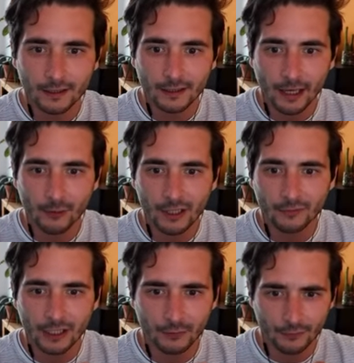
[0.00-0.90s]
area of
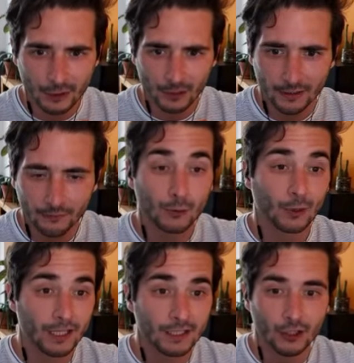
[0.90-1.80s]
data
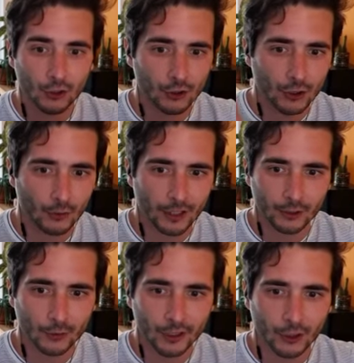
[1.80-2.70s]
visualization. So I do
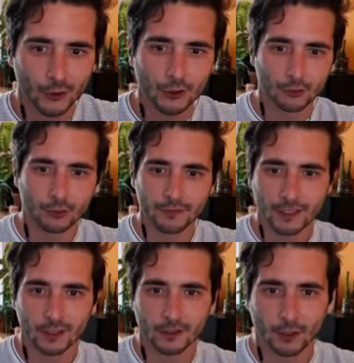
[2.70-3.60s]
encourage you to
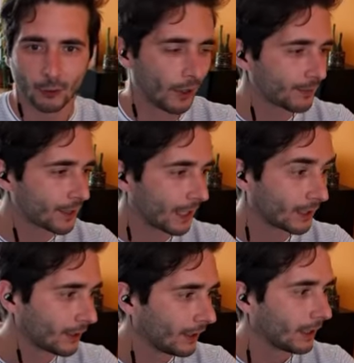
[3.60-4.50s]
visit her website
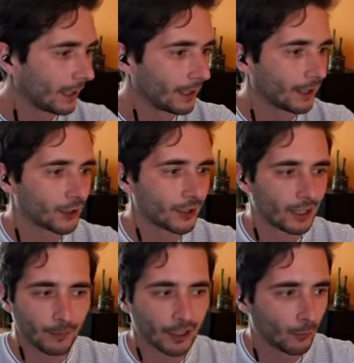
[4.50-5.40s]
and understand a
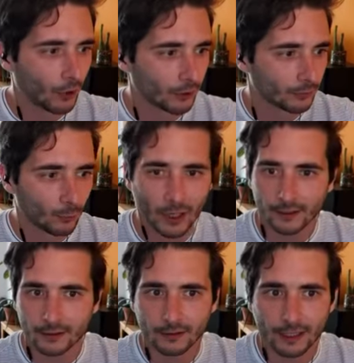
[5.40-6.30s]
bit more what
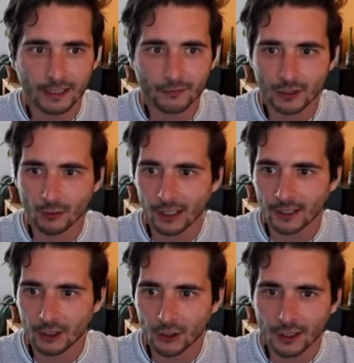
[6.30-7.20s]
data
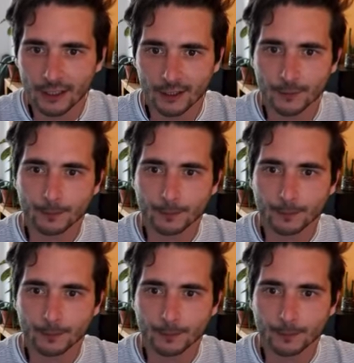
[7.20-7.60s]
visualization is.